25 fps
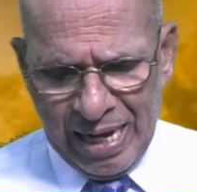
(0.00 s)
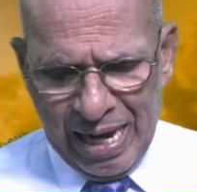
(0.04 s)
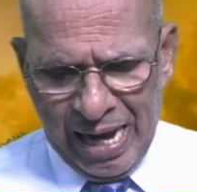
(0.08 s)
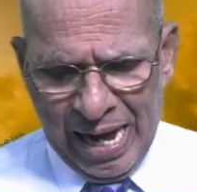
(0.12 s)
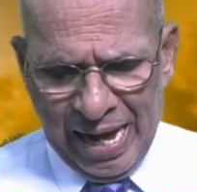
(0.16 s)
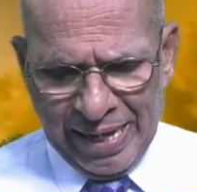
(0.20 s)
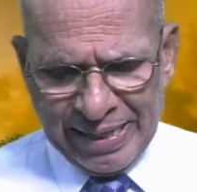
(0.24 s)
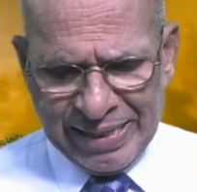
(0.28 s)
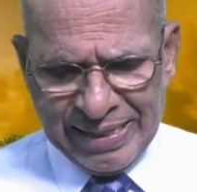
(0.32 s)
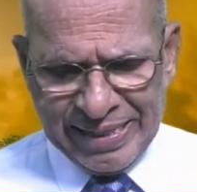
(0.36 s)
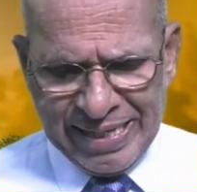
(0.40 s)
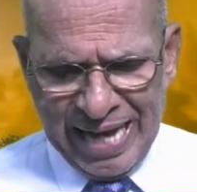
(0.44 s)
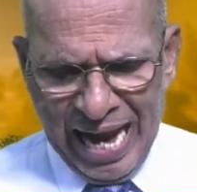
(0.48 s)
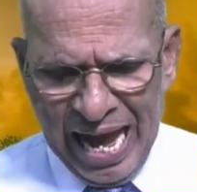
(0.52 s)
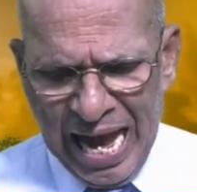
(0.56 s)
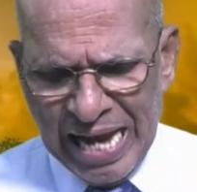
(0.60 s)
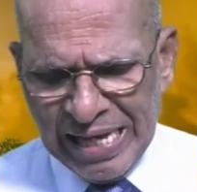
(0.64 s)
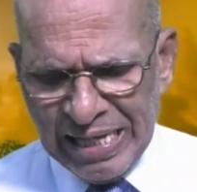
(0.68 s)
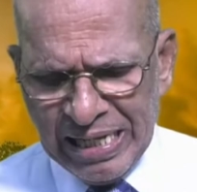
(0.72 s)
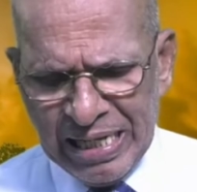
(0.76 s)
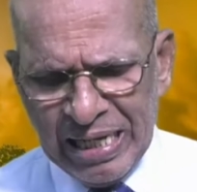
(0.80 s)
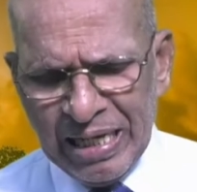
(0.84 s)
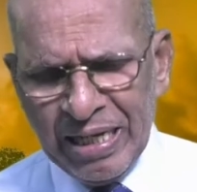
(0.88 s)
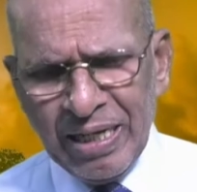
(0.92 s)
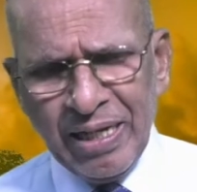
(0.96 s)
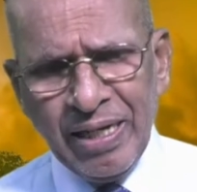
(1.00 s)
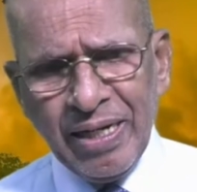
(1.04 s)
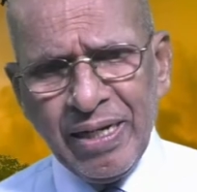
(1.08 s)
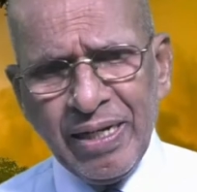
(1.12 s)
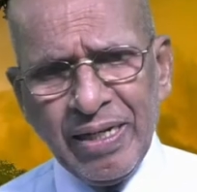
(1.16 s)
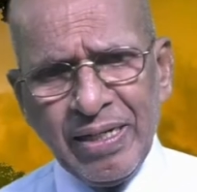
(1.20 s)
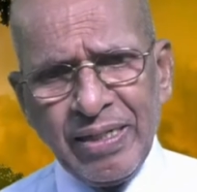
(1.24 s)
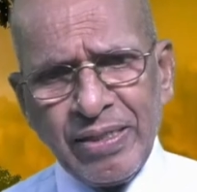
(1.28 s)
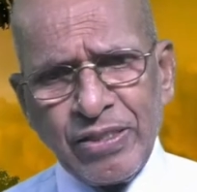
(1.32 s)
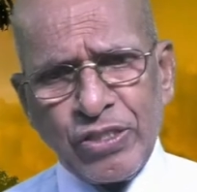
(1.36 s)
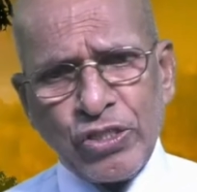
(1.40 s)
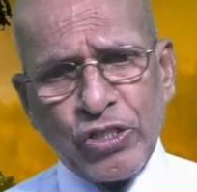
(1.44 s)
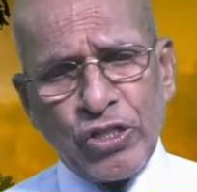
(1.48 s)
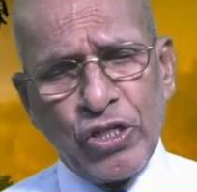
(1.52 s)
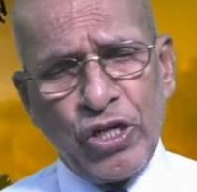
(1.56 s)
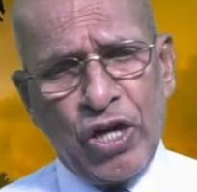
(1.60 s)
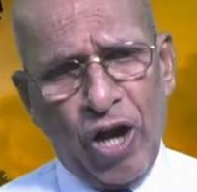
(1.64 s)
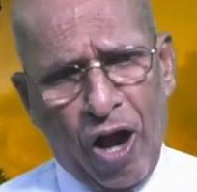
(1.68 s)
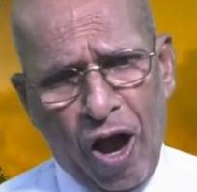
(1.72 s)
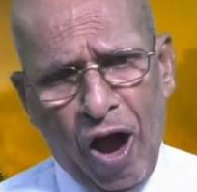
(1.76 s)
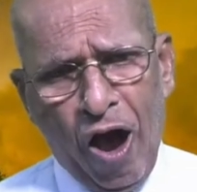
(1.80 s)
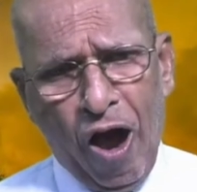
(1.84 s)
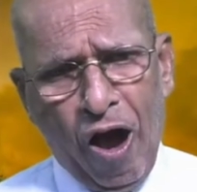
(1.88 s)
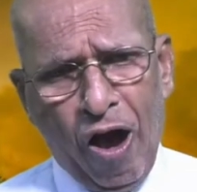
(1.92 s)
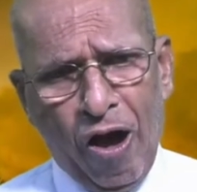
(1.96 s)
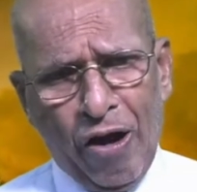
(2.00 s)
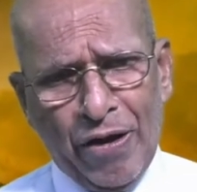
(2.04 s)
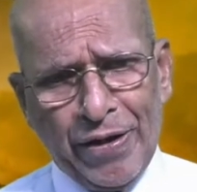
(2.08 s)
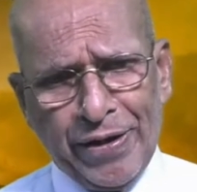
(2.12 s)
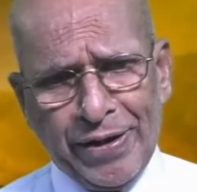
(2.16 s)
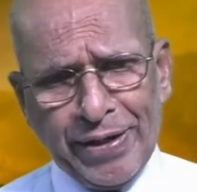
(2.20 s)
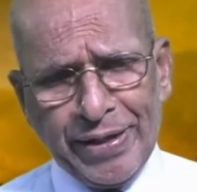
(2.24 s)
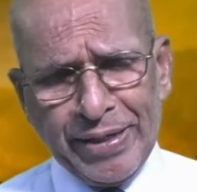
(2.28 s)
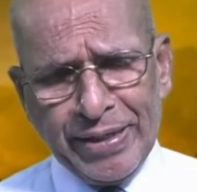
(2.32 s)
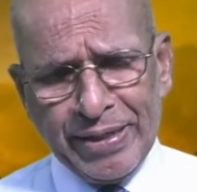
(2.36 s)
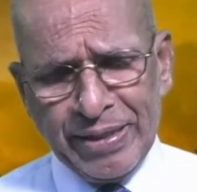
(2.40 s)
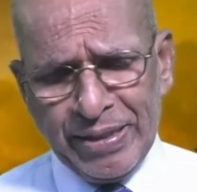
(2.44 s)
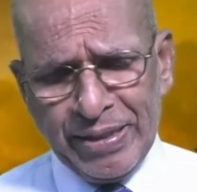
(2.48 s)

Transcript: And Daniel's God